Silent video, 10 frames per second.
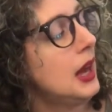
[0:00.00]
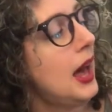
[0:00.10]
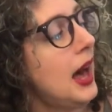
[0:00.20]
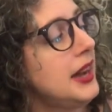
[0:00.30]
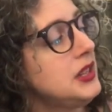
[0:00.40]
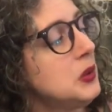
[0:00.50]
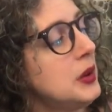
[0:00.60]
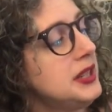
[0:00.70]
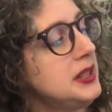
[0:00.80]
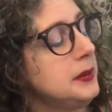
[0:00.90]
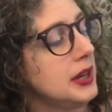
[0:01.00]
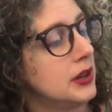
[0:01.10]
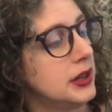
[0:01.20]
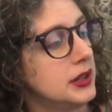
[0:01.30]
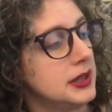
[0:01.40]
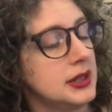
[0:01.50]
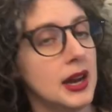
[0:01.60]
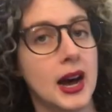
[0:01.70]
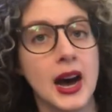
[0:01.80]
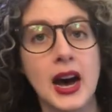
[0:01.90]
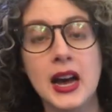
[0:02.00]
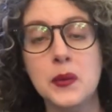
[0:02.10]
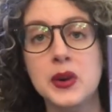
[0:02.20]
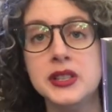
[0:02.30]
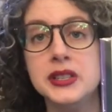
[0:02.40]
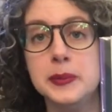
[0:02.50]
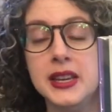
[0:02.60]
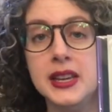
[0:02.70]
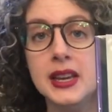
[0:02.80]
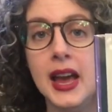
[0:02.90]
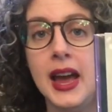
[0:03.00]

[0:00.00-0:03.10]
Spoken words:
I don't want to be a nurse. I want to be